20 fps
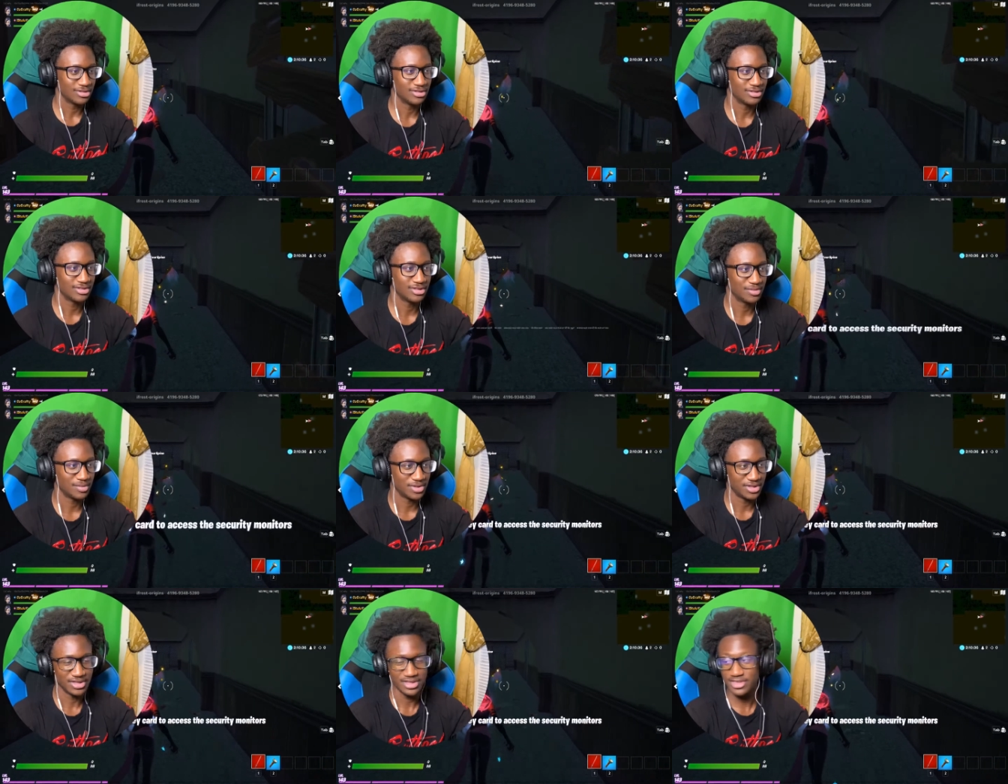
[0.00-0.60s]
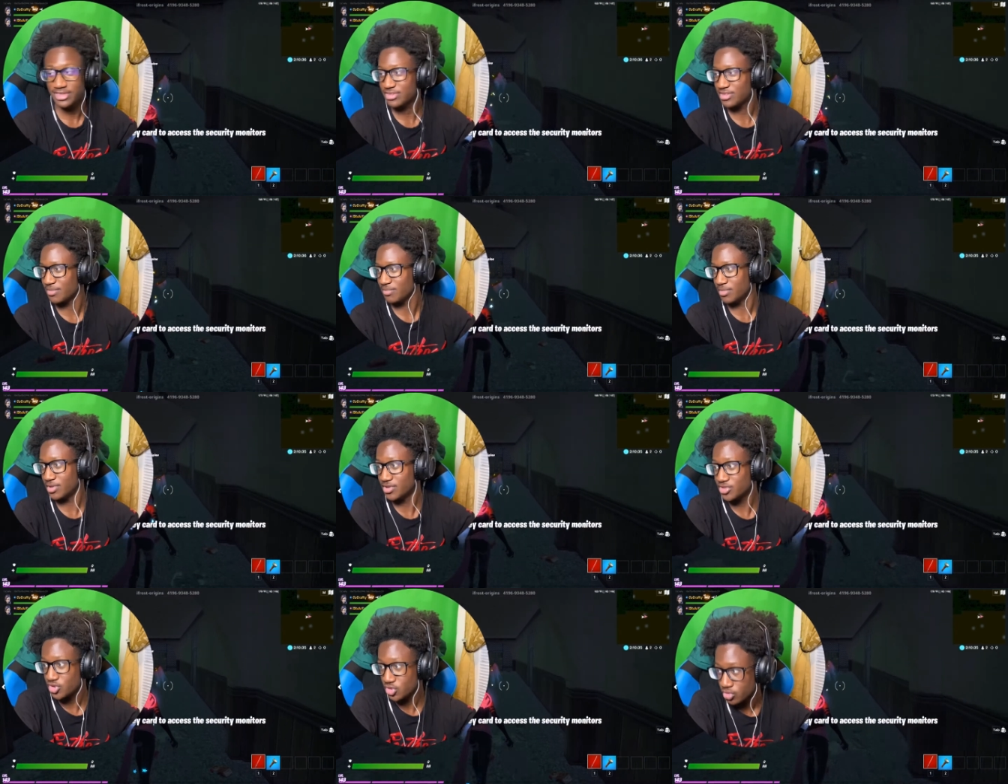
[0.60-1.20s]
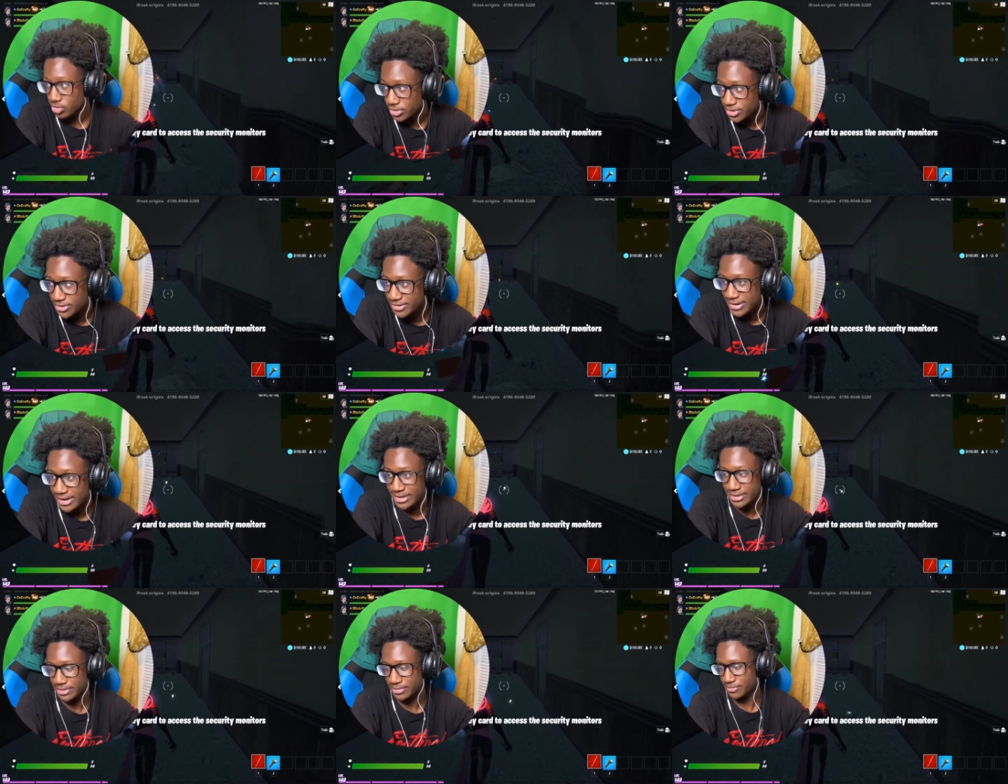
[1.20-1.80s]
I mean, it is a mental
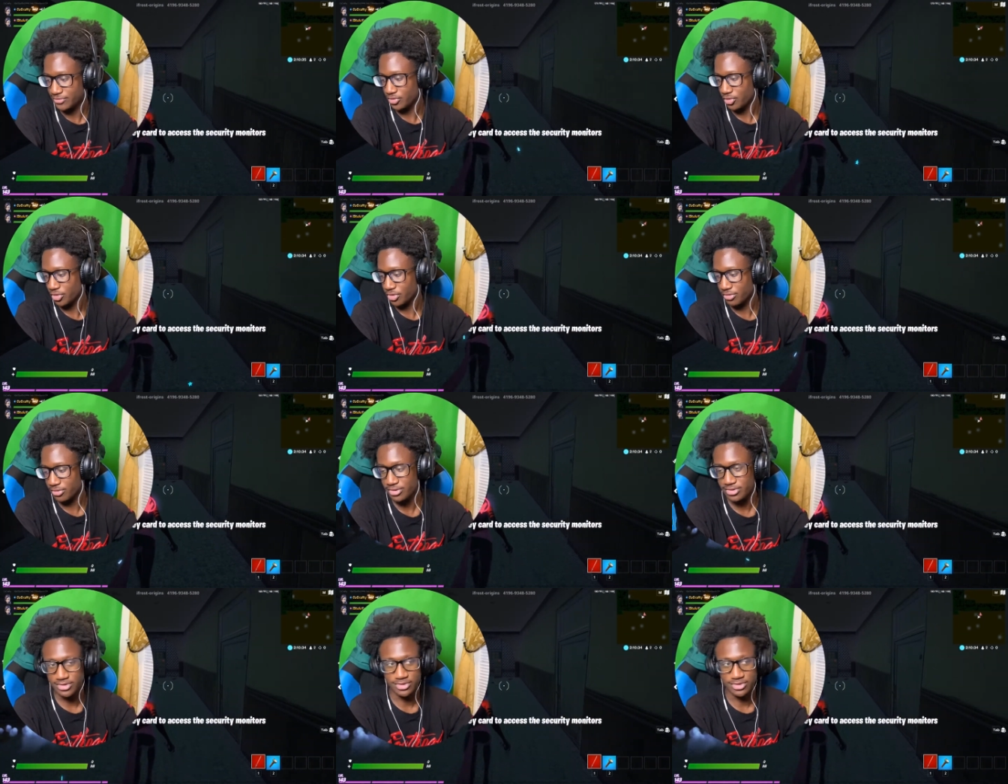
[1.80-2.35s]
asylum for a reason.